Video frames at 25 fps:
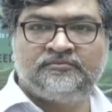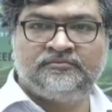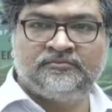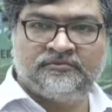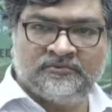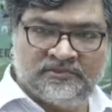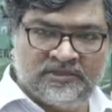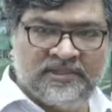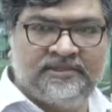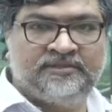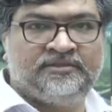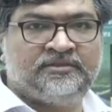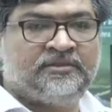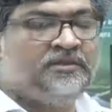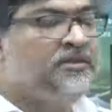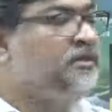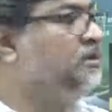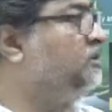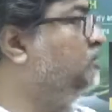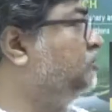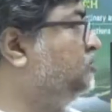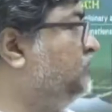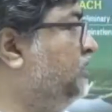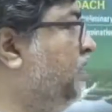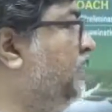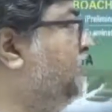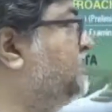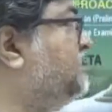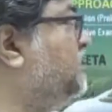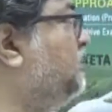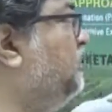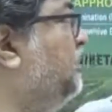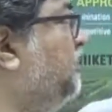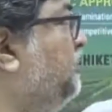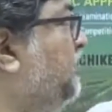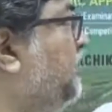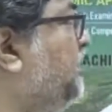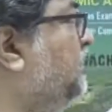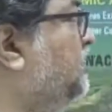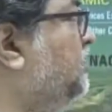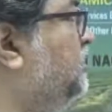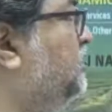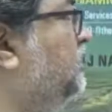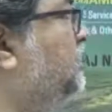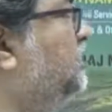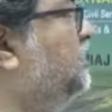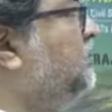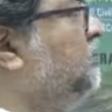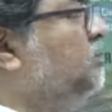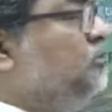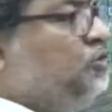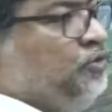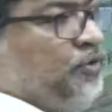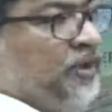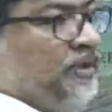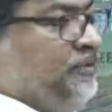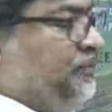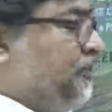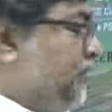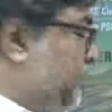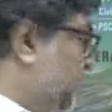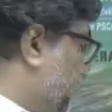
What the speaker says: Right, so the answer will be 2 and 3. If you